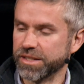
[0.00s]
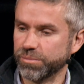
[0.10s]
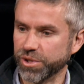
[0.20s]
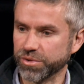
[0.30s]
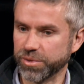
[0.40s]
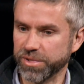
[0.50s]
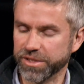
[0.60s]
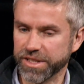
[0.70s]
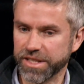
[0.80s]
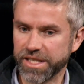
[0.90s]
models we're
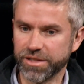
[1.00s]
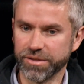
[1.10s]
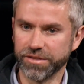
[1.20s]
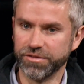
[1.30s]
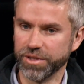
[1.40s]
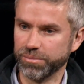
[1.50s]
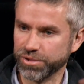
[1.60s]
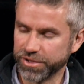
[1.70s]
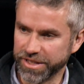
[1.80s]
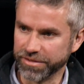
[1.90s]
building now are very
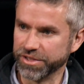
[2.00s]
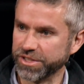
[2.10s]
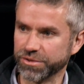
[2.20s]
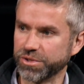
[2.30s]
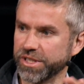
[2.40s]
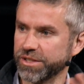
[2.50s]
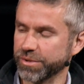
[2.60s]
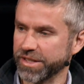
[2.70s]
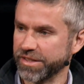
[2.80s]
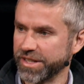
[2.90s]
broad coverage. They'll try and
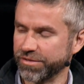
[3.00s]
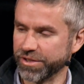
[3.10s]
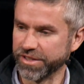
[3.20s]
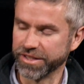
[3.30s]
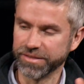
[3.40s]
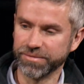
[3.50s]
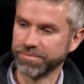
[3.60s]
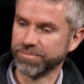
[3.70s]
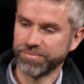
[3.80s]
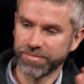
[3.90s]
do everything.
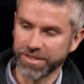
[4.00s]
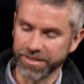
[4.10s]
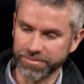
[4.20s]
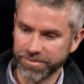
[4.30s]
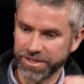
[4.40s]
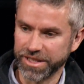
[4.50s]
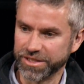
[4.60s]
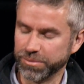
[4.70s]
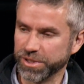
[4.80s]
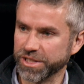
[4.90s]
Like
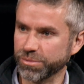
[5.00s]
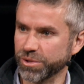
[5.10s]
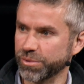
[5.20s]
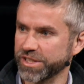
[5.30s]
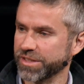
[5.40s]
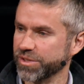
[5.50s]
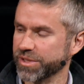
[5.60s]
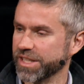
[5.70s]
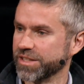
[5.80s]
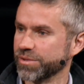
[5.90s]
ChatGPT will always give you
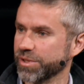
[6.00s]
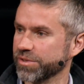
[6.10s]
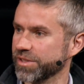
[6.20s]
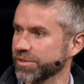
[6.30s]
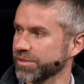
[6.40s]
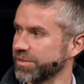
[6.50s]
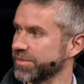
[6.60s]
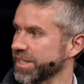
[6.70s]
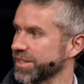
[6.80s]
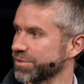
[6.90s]
an answer whether it knows
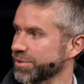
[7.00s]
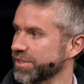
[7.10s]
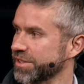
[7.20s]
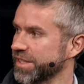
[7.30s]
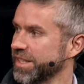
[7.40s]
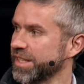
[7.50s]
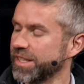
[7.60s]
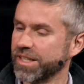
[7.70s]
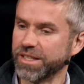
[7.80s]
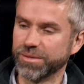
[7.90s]
the answer or not,
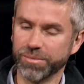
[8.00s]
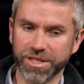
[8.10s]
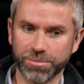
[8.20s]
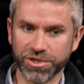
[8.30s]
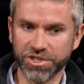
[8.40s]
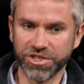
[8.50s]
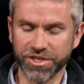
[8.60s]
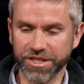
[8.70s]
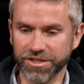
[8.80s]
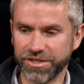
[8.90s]
but the
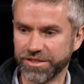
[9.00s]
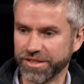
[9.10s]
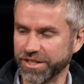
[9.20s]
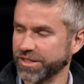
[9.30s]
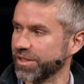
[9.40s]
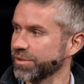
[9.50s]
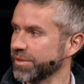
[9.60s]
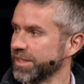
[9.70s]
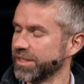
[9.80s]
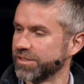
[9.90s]
precision is low.
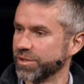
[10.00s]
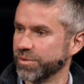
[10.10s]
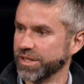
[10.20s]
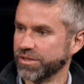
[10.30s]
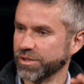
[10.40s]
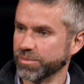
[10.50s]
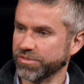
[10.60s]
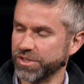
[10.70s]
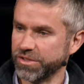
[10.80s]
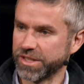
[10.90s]
So in terms of
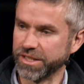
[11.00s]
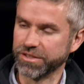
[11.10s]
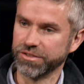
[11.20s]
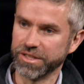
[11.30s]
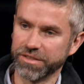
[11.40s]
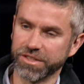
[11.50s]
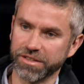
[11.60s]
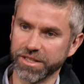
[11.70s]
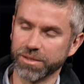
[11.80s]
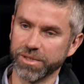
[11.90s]
use cases, you have to
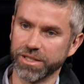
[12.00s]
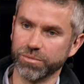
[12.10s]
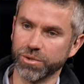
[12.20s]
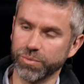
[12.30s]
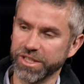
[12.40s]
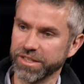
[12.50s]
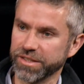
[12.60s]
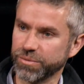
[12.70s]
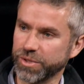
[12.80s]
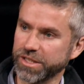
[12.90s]
think about, well,
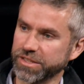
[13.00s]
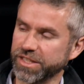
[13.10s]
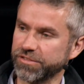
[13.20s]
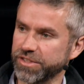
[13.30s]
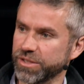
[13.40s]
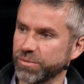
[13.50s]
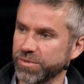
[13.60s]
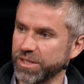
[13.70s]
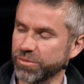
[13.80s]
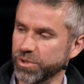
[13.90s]
where does that fit?
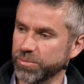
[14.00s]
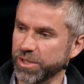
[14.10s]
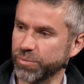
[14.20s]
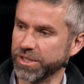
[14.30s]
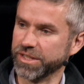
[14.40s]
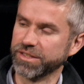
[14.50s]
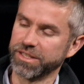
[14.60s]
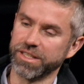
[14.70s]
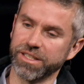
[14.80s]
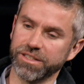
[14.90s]
Where am I willing
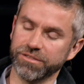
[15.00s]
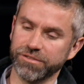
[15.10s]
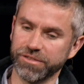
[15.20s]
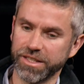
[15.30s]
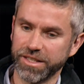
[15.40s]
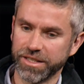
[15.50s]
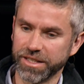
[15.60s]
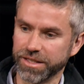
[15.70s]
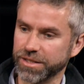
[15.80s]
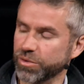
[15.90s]
to have
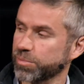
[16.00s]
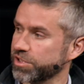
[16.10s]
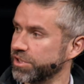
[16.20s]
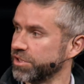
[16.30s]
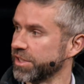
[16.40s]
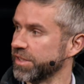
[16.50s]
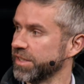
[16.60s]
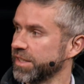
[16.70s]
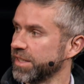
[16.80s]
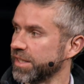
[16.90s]
lower precision,
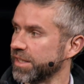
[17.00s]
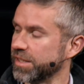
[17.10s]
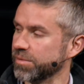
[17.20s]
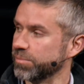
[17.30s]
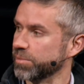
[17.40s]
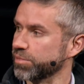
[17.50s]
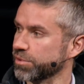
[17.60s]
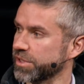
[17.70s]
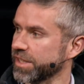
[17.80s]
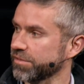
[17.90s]
but
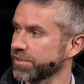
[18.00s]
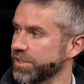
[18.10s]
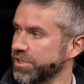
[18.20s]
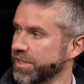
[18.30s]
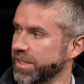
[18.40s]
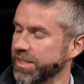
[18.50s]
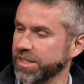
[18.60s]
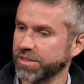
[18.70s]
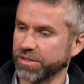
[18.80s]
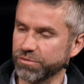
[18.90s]
broad coverage
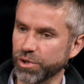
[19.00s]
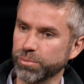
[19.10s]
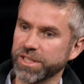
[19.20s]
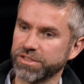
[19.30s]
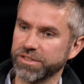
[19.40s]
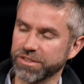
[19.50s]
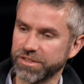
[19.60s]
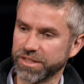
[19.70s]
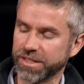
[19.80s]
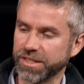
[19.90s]
and
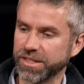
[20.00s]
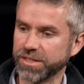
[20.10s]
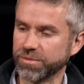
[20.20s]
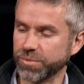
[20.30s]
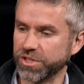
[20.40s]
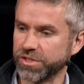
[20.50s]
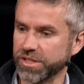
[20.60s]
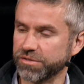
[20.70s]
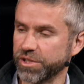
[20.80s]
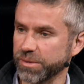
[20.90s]
robustness, which
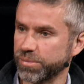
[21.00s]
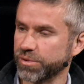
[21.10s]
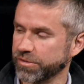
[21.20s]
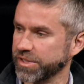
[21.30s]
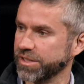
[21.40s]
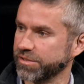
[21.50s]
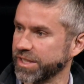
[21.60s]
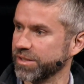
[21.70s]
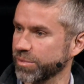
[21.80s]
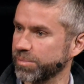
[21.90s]
is very important for
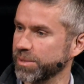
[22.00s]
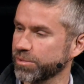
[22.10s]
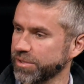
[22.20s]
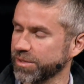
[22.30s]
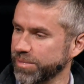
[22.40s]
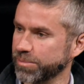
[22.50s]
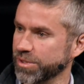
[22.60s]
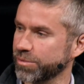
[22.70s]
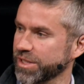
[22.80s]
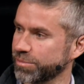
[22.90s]
interacting with people, because people
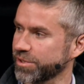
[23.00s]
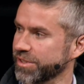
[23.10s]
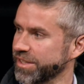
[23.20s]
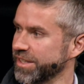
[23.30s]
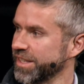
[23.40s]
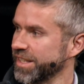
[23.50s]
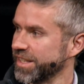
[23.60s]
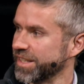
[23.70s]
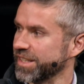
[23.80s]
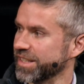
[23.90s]
always want
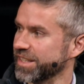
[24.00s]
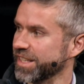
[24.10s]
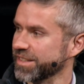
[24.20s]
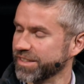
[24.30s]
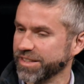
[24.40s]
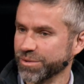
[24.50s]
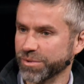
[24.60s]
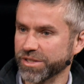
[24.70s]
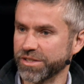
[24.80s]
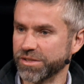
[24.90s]
an answer. They don't
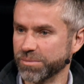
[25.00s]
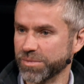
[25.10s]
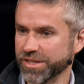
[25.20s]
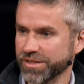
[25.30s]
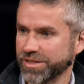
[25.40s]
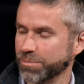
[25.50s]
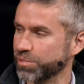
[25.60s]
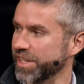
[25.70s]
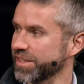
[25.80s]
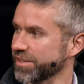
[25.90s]
want the system to
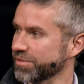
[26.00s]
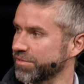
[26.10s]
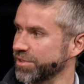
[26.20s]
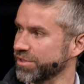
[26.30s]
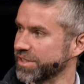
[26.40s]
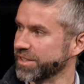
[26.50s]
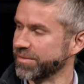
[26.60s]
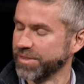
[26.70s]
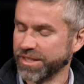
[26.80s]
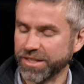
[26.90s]
break and refuse to
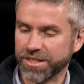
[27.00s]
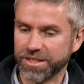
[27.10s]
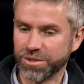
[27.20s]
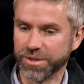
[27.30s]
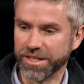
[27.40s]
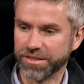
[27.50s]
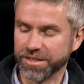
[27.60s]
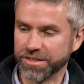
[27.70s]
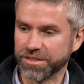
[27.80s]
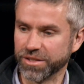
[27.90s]

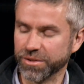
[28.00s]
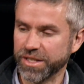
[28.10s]
answer. So